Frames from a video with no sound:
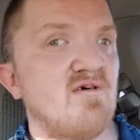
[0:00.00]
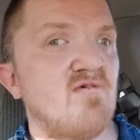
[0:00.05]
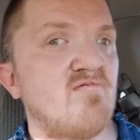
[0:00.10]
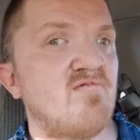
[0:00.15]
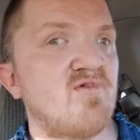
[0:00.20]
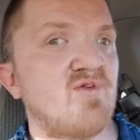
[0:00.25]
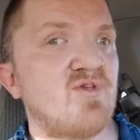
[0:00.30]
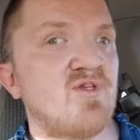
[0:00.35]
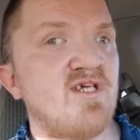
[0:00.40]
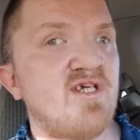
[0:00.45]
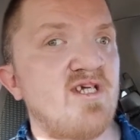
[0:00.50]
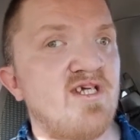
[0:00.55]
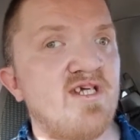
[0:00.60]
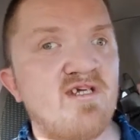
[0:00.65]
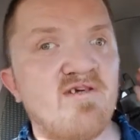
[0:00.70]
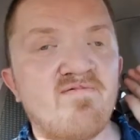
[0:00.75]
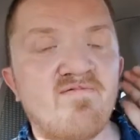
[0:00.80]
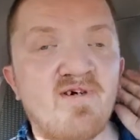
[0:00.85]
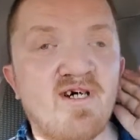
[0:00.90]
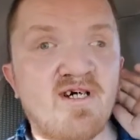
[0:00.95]
with the
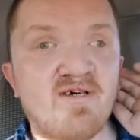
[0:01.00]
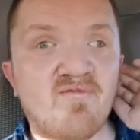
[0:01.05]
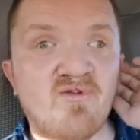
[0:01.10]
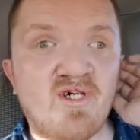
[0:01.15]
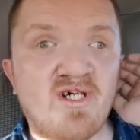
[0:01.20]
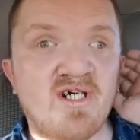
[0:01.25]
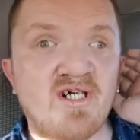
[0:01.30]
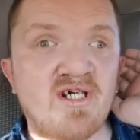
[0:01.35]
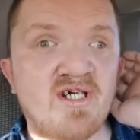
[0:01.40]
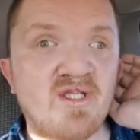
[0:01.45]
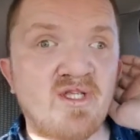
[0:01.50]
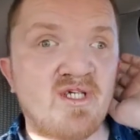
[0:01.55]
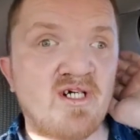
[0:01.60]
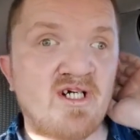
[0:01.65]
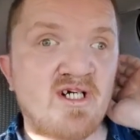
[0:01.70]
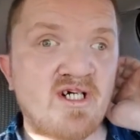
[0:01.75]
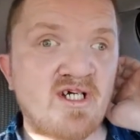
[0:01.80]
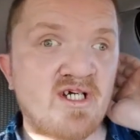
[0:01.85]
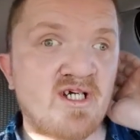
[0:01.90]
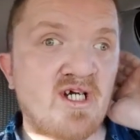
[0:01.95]

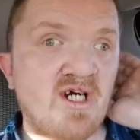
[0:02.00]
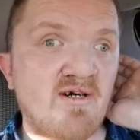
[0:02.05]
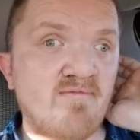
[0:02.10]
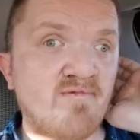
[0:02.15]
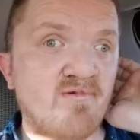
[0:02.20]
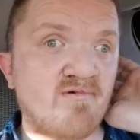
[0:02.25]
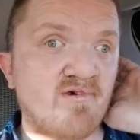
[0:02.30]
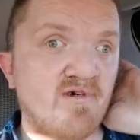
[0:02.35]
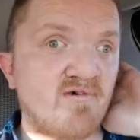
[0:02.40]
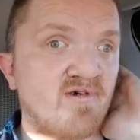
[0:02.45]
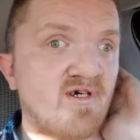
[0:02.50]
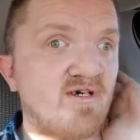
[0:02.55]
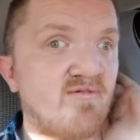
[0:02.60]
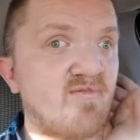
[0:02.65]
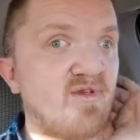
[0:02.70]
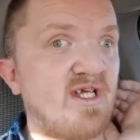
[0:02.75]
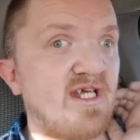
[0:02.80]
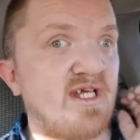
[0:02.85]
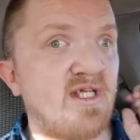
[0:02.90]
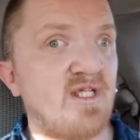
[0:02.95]
5.9 common rail
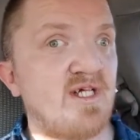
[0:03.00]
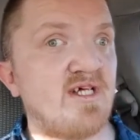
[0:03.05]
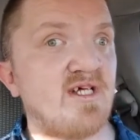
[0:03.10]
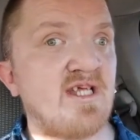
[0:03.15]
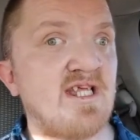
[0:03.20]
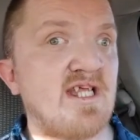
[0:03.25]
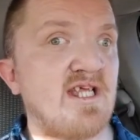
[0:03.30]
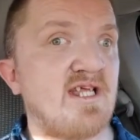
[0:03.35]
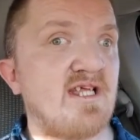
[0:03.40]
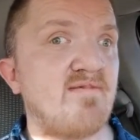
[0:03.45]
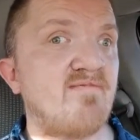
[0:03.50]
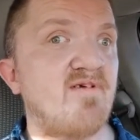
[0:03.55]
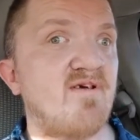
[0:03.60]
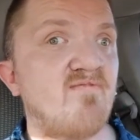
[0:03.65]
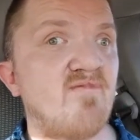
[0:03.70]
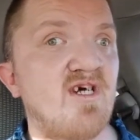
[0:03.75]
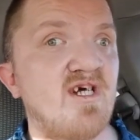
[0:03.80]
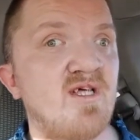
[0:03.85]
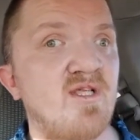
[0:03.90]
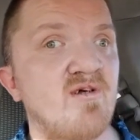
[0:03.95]
Cummins in it, 6-speed
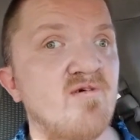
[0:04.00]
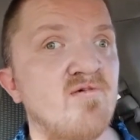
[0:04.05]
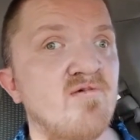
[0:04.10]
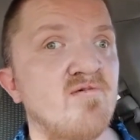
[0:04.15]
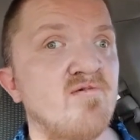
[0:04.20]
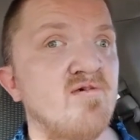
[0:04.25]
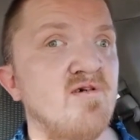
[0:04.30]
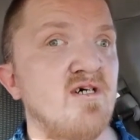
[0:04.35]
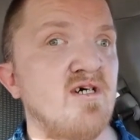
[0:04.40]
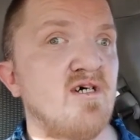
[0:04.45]
manual.